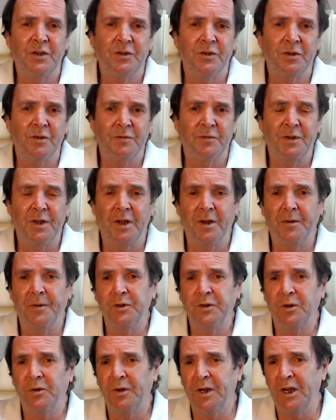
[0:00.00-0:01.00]
of the
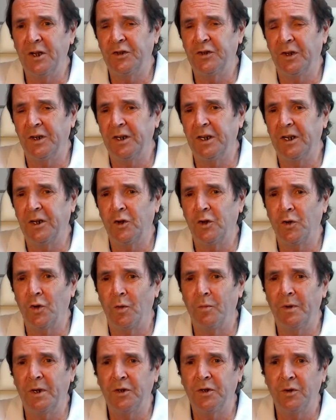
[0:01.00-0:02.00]
Eurasian
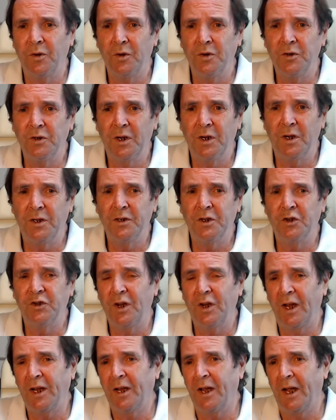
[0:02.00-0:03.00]
Economic Union, the
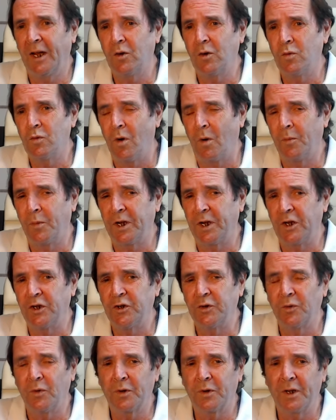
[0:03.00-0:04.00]
Shanghai
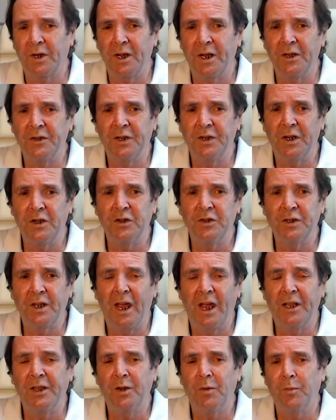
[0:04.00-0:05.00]
Cooperation Organisation
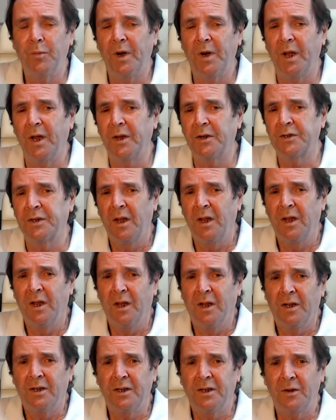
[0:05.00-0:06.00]
and the BRICS.
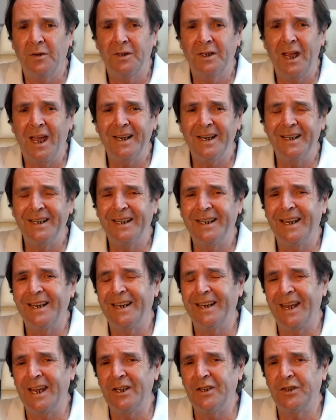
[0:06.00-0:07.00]
Now, Karen
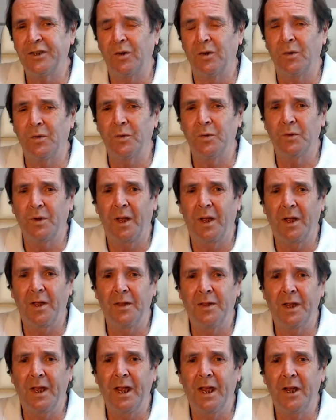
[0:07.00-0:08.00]

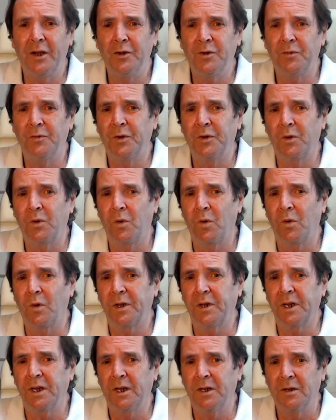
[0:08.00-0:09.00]
Knessel, the head of the
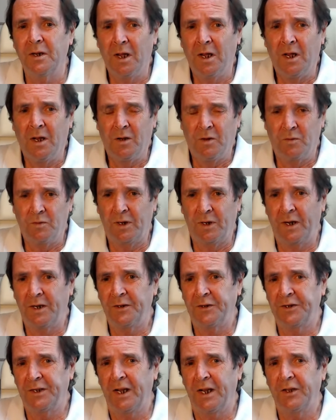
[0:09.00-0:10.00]
Gorky
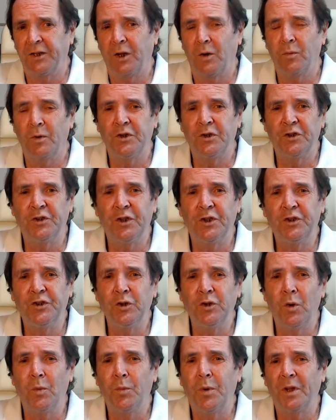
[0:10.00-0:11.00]
Centre, which is the
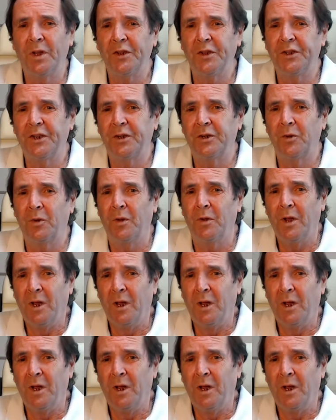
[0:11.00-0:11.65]
geopolitical